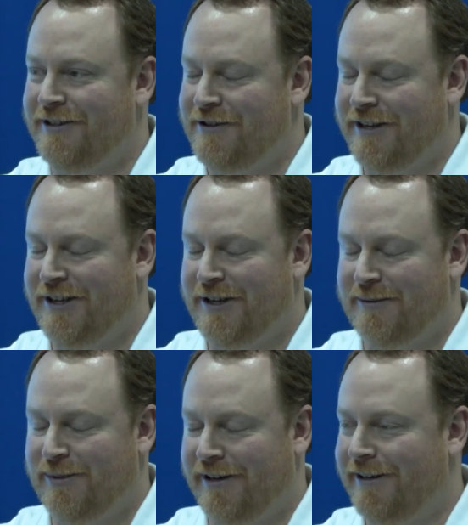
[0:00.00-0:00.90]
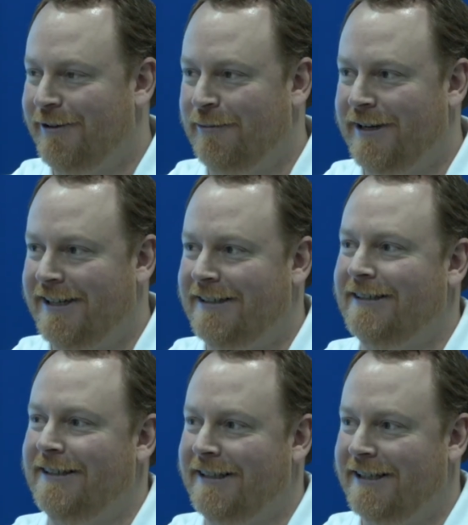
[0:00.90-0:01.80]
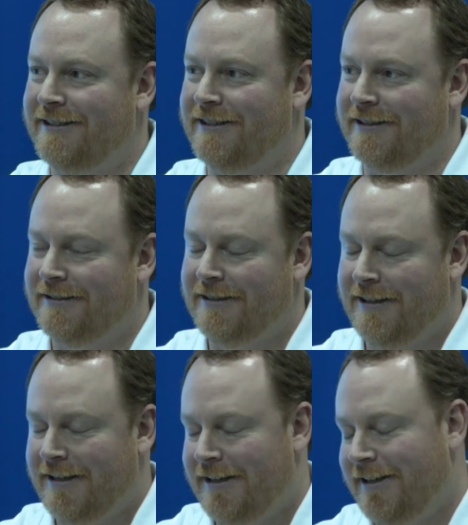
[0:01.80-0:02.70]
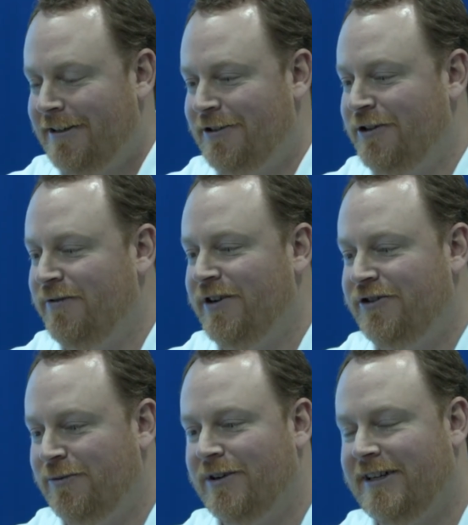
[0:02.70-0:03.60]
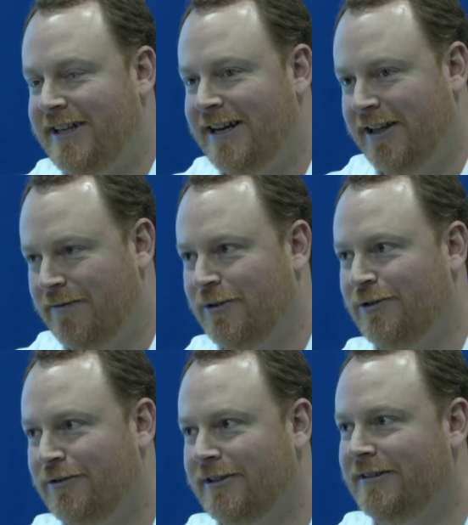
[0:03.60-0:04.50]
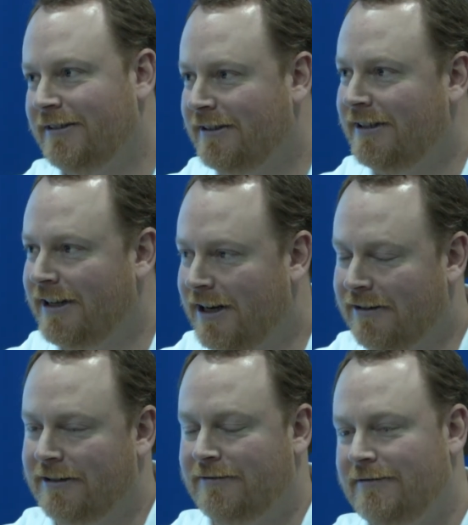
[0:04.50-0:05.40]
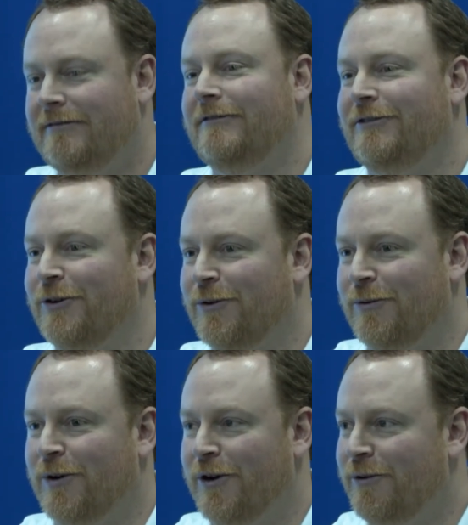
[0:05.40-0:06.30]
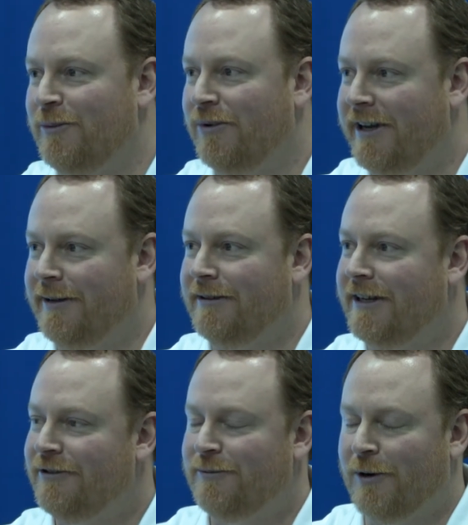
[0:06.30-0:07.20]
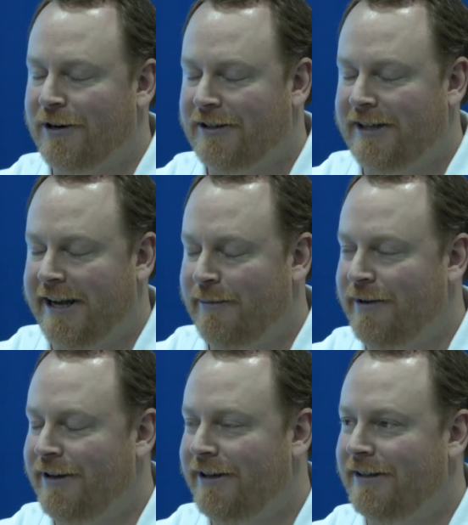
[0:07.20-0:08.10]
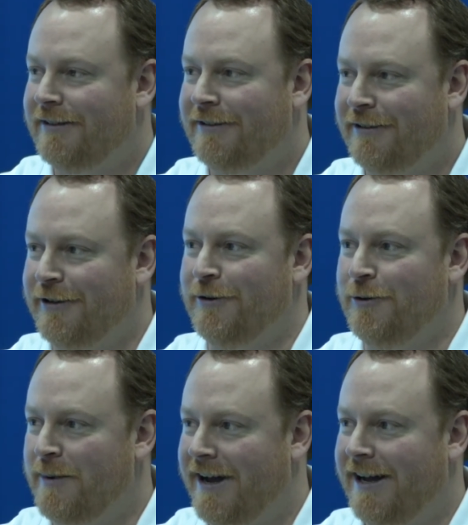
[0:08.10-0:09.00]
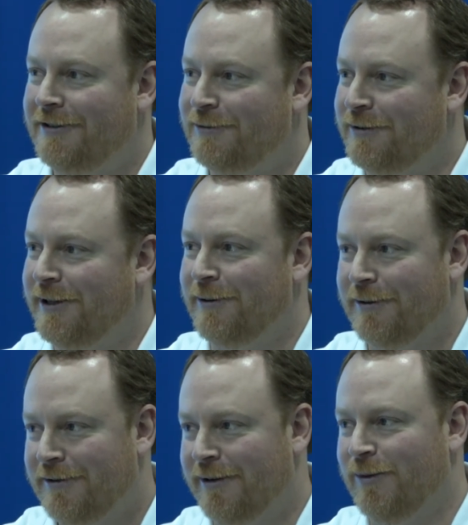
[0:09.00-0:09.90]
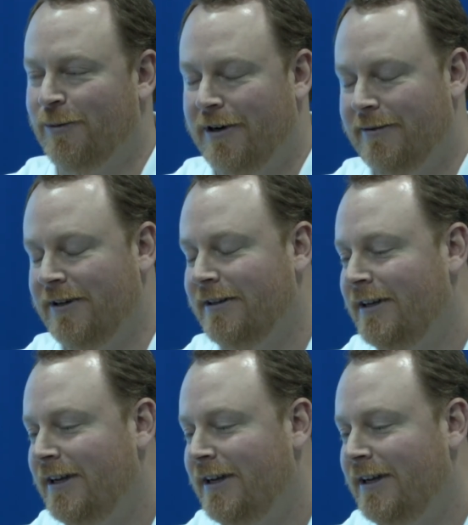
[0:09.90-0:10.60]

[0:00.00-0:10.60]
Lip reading: you think you can play a little bit, and you get to Division I at that level, and you know, you go on the road and you play against Marcus Camby at UMass when they were #1. But